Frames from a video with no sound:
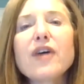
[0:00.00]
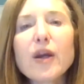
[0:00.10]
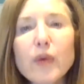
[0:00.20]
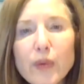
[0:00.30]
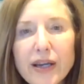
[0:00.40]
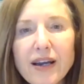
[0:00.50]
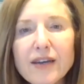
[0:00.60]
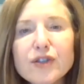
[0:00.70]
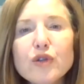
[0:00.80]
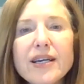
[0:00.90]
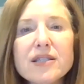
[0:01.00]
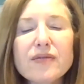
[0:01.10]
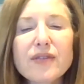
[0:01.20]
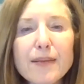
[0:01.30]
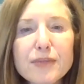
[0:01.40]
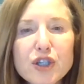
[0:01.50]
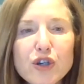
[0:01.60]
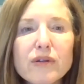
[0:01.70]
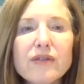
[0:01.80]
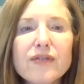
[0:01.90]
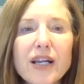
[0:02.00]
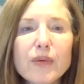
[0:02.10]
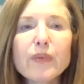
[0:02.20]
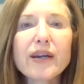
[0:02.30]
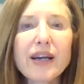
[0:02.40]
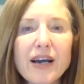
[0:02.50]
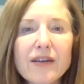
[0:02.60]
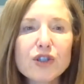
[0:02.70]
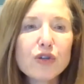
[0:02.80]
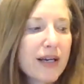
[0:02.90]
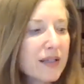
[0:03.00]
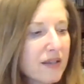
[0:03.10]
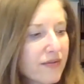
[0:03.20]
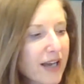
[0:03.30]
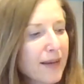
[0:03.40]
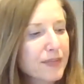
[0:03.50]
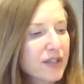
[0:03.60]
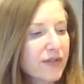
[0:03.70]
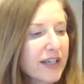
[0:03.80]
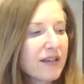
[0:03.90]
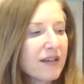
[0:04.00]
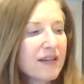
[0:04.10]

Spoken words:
the following week I have 2 days of CAPS 2. The following week I have 2 days of CAPS 3.